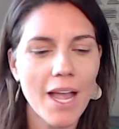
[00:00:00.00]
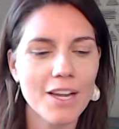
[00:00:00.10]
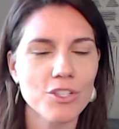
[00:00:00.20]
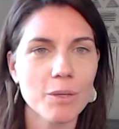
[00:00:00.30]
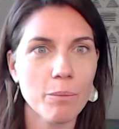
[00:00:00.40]

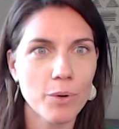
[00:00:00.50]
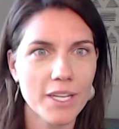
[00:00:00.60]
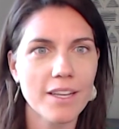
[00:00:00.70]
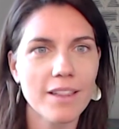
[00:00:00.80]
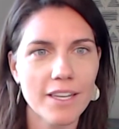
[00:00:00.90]
actually
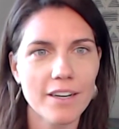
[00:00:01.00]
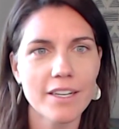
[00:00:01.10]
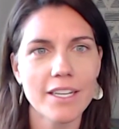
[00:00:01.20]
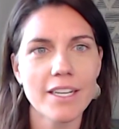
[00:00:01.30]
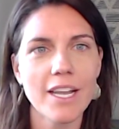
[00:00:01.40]
putting
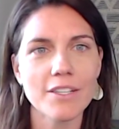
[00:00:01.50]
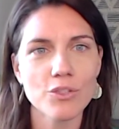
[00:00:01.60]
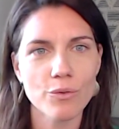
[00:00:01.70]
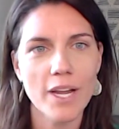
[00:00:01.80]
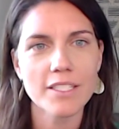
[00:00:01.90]
clarity and
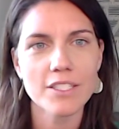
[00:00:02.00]
direct